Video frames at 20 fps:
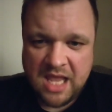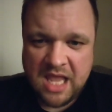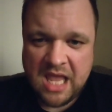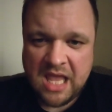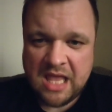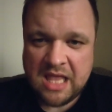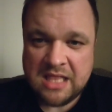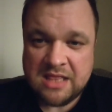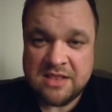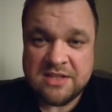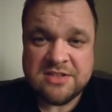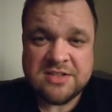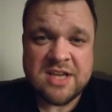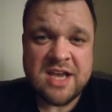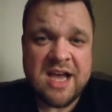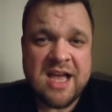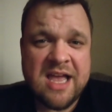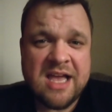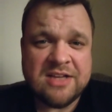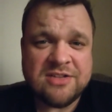And this
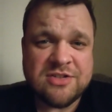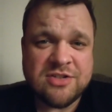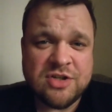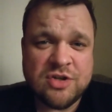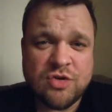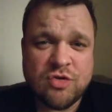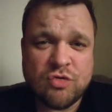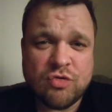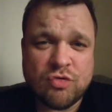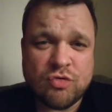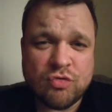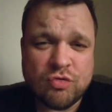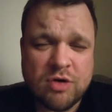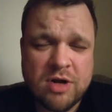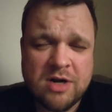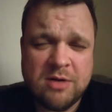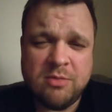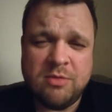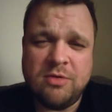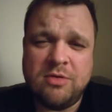guy has an
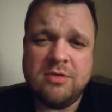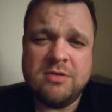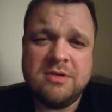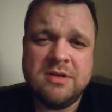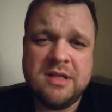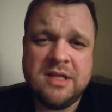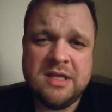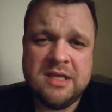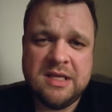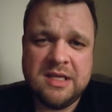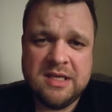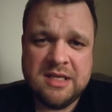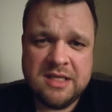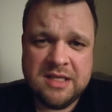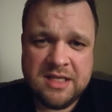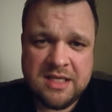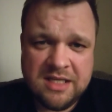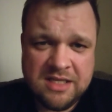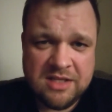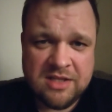incredible
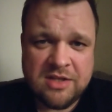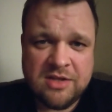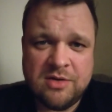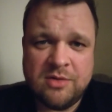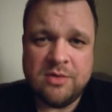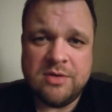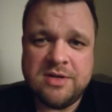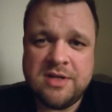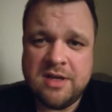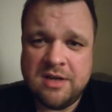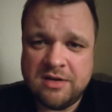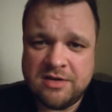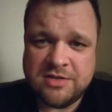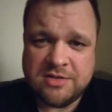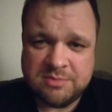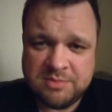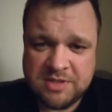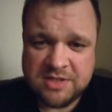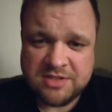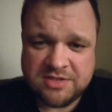healing anointing
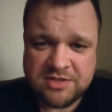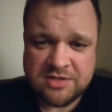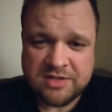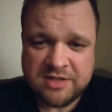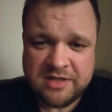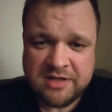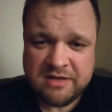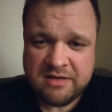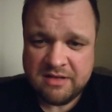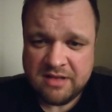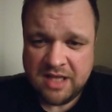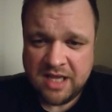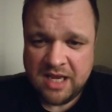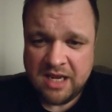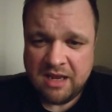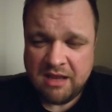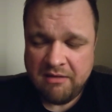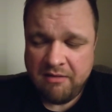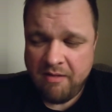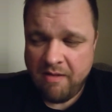on his ministry.
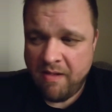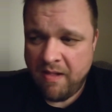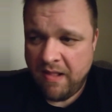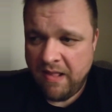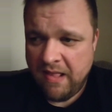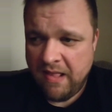Like,